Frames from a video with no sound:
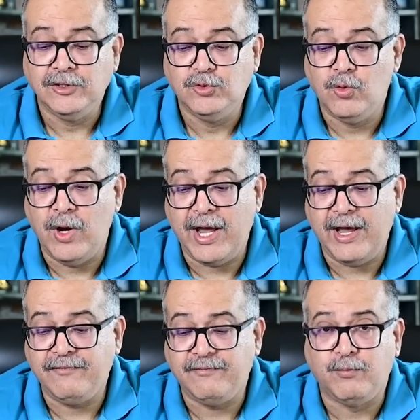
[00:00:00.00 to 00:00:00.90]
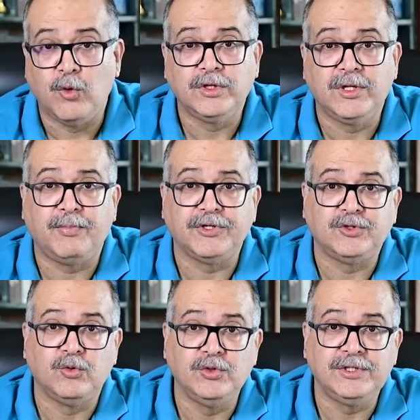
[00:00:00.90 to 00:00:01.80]
you have both the
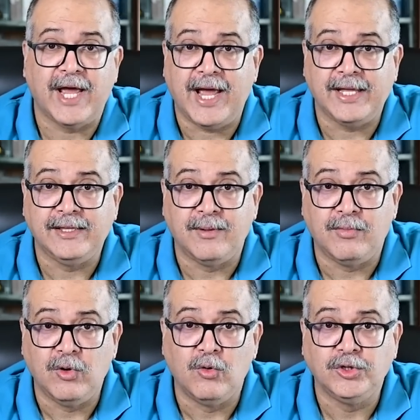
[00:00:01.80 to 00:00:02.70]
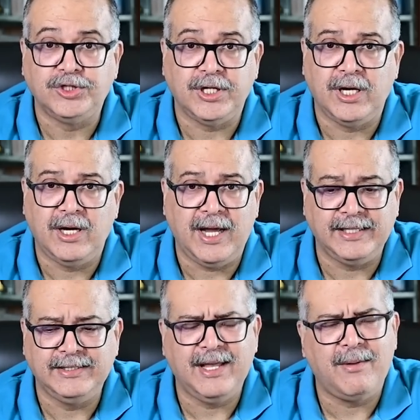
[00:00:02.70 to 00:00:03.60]
Pashtuns and the Baloch, uh,
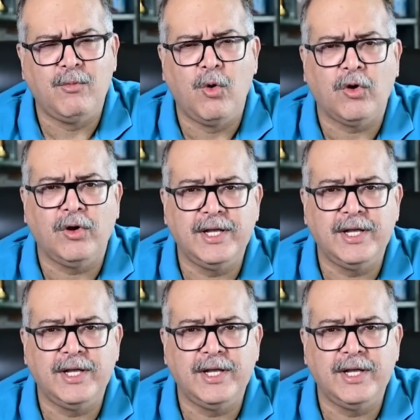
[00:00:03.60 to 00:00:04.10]
and they are more or